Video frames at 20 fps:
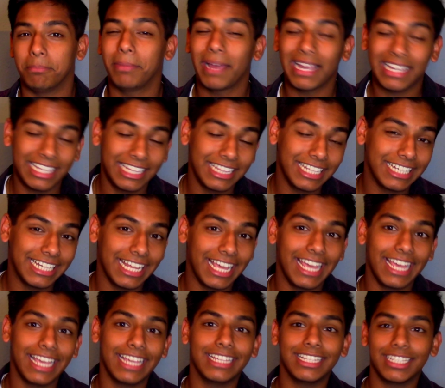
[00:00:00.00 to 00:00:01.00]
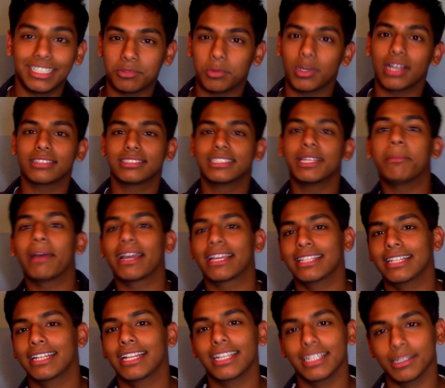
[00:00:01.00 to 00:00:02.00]
Back in the day, well, I'd say back
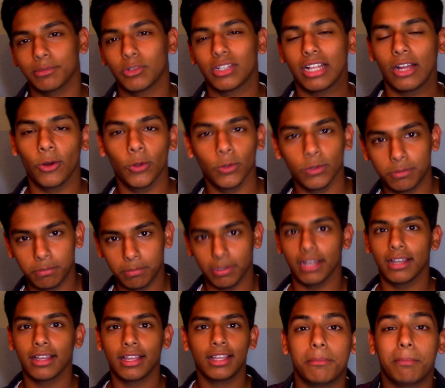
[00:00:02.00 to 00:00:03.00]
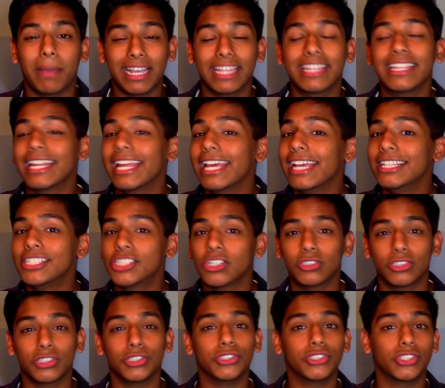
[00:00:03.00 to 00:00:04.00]
in the day, I'm not that old, but back in the day,
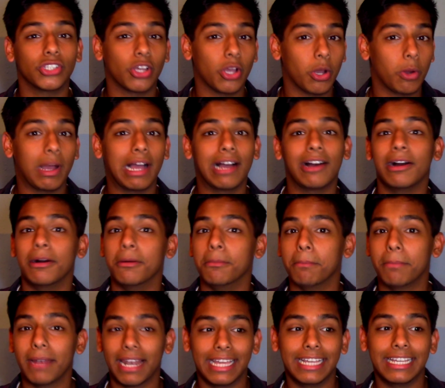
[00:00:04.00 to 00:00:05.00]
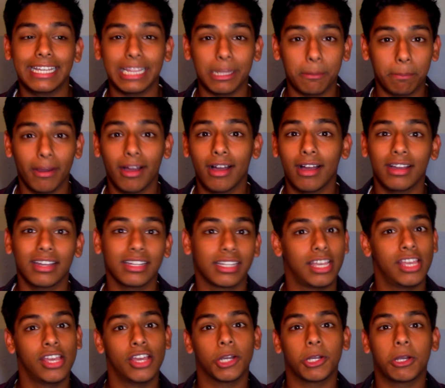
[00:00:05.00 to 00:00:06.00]
children used to go out and play in the park,
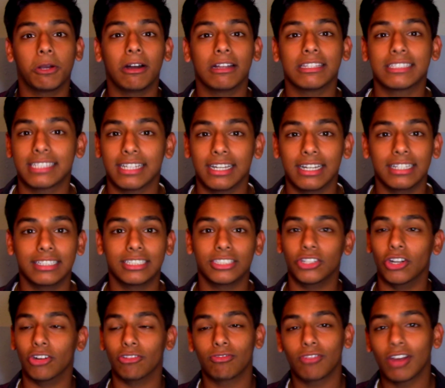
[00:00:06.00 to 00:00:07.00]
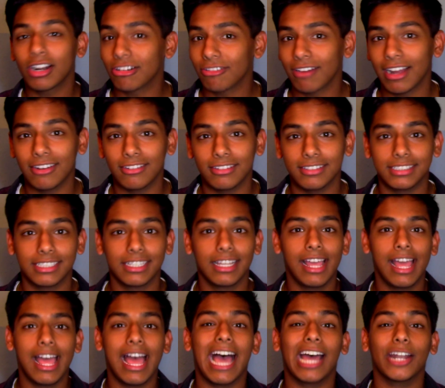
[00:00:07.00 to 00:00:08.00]
go outside, run around,
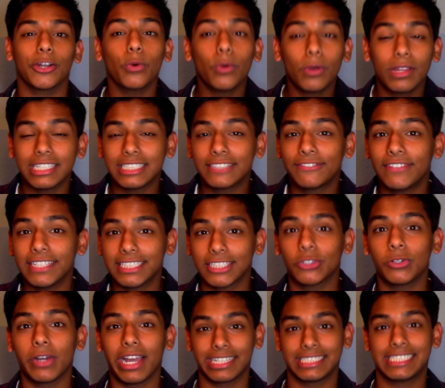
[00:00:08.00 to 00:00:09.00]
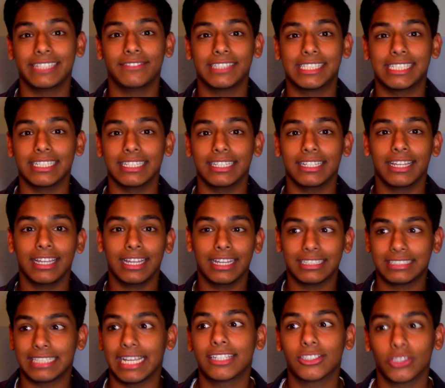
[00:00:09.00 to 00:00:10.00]
and all of this physical activity
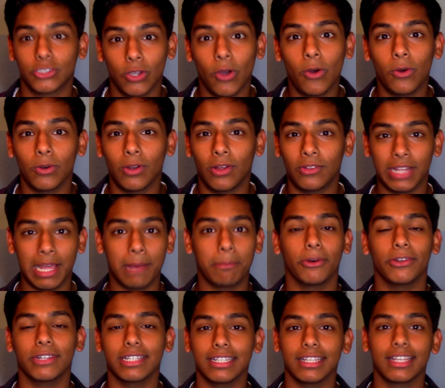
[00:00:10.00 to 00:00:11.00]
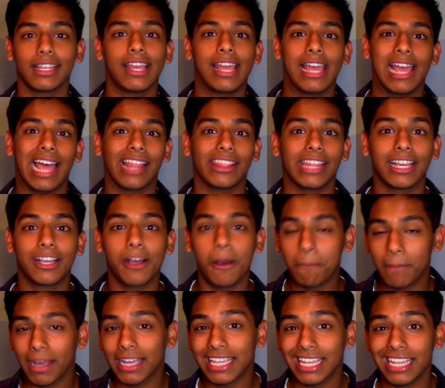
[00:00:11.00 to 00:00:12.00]
takes toll on their body, and they come
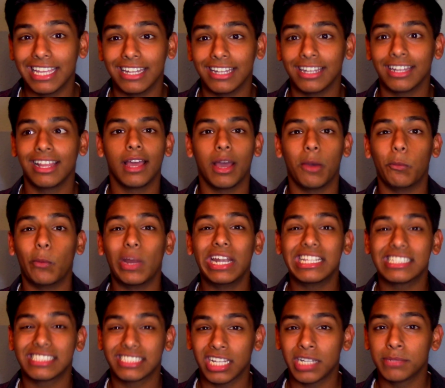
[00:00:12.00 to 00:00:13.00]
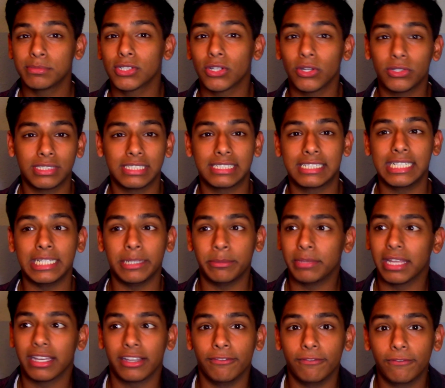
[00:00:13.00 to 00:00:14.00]
back in, and when it's time to go to sleep,
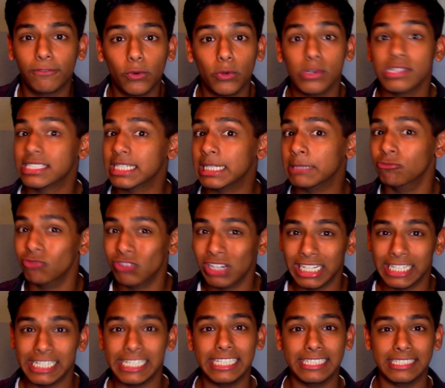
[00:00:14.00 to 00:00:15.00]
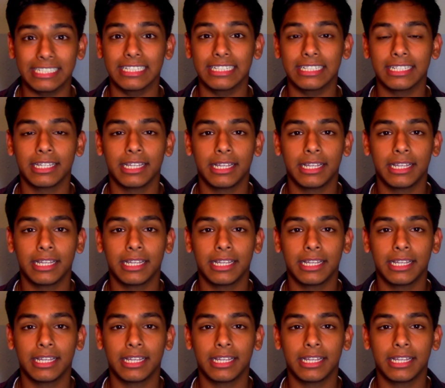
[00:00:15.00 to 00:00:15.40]
they can fall asleep really easily